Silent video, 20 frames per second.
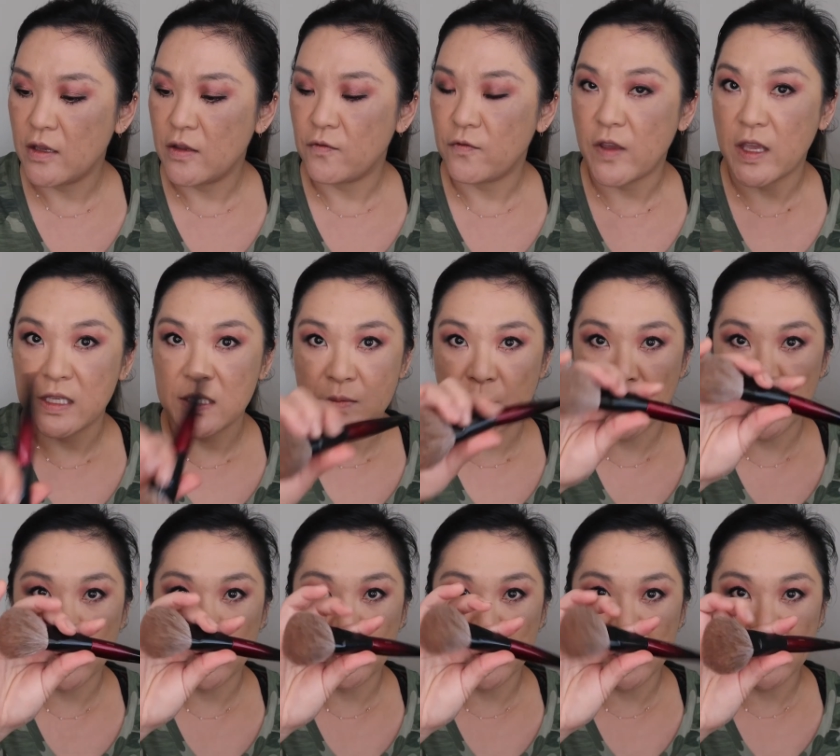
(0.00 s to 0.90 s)
Face
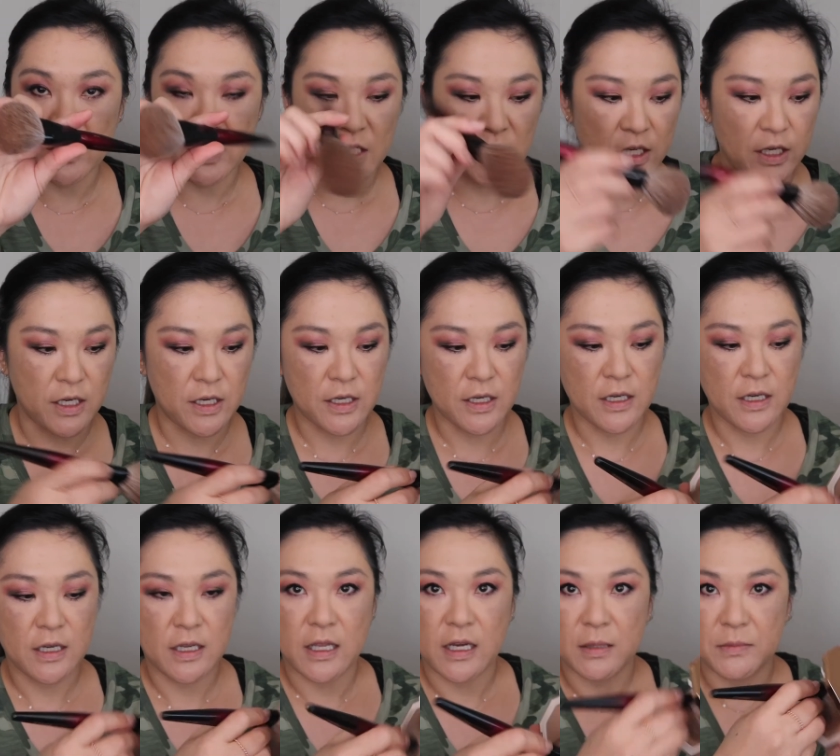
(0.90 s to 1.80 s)
Pro brush here.
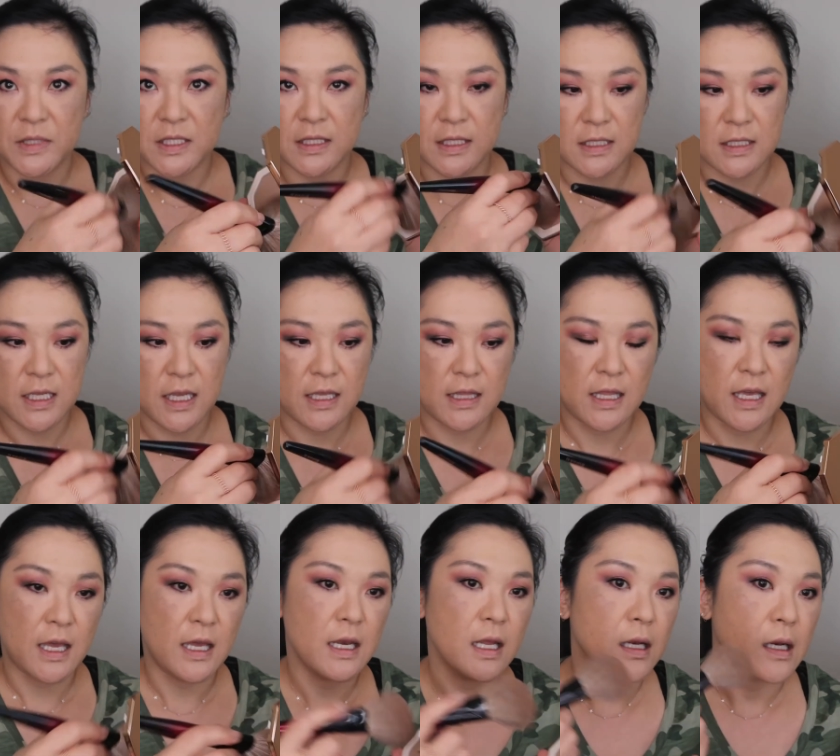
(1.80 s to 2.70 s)
And I'm just gonna take
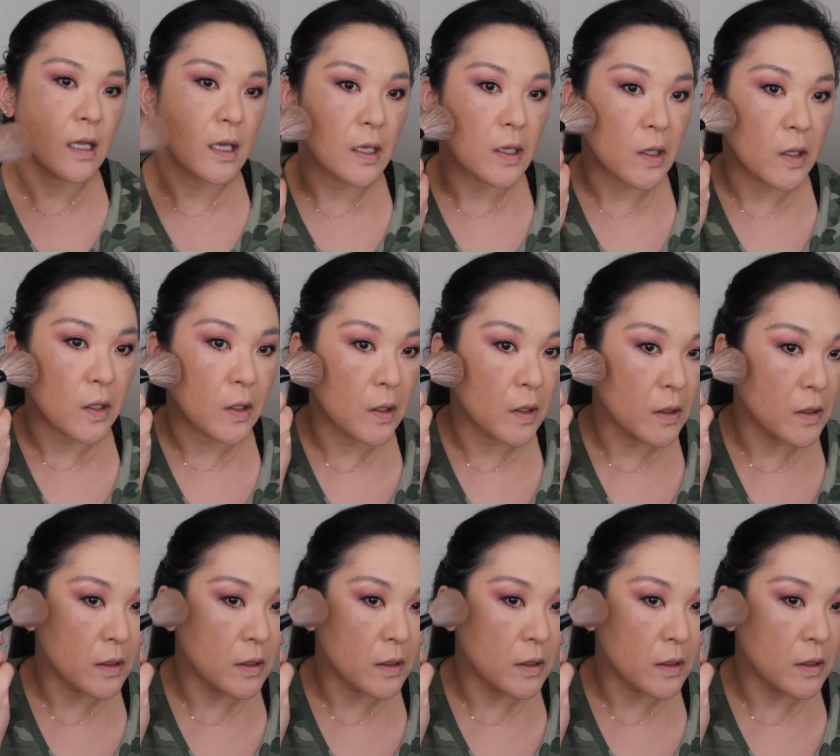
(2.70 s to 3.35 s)
that and kind of